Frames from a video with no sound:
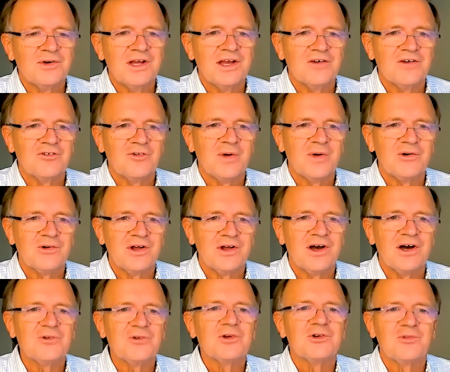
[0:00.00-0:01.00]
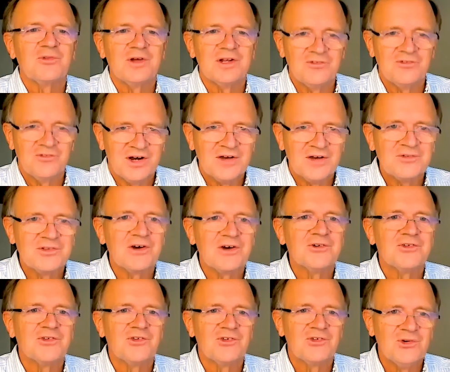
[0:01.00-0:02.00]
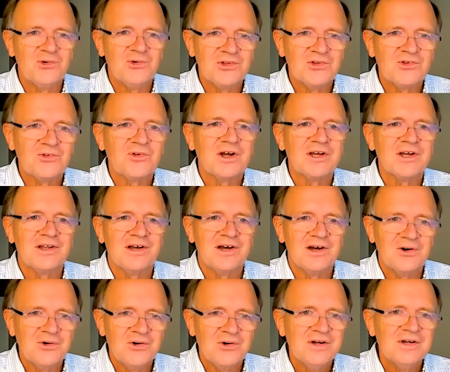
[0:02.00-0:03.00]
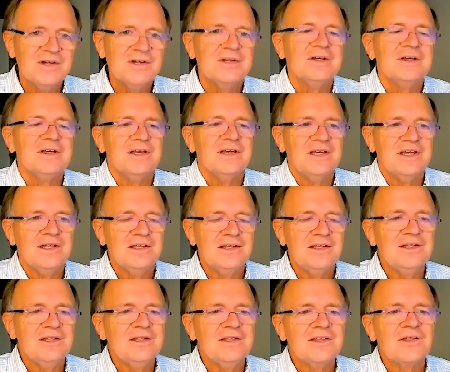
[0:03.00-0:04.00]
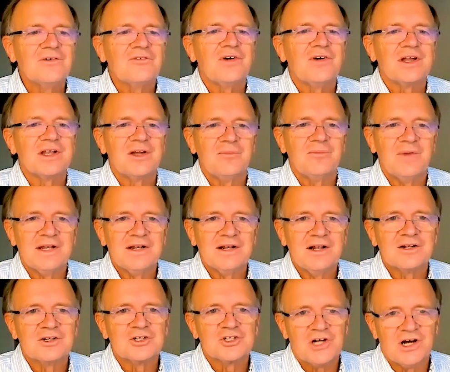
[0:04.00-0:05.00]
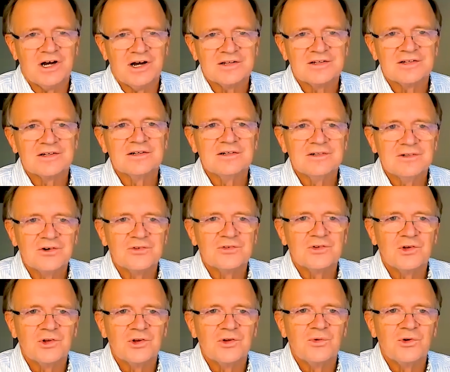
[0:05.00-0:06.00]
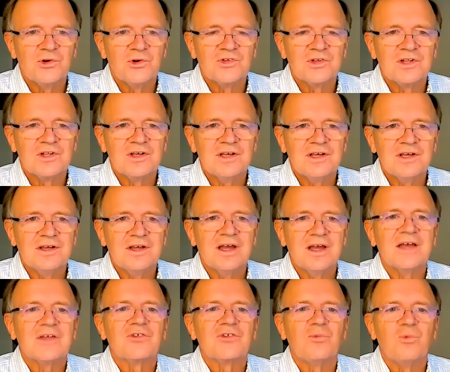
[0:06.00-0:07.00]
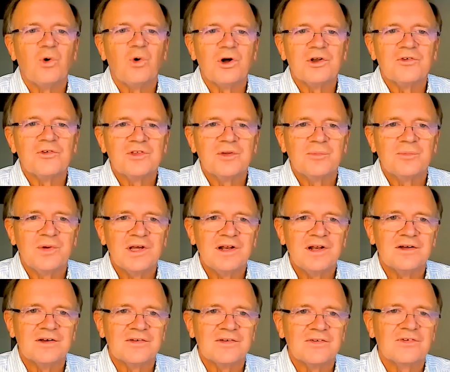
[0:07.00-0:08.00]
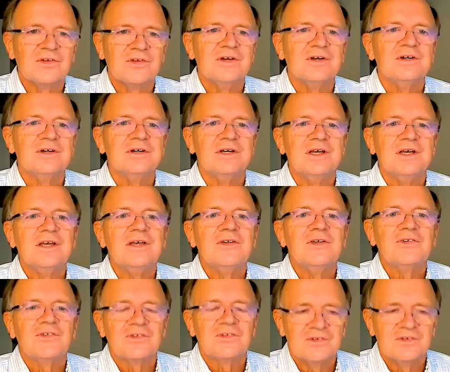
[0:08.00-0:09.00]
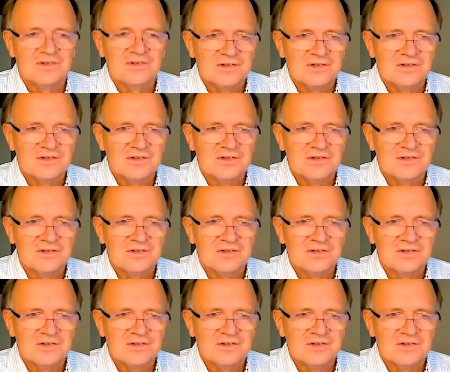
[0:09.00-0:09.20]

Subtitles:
have about 125,000 students right now. In the fundamental charter of the university, as one of the pillars, is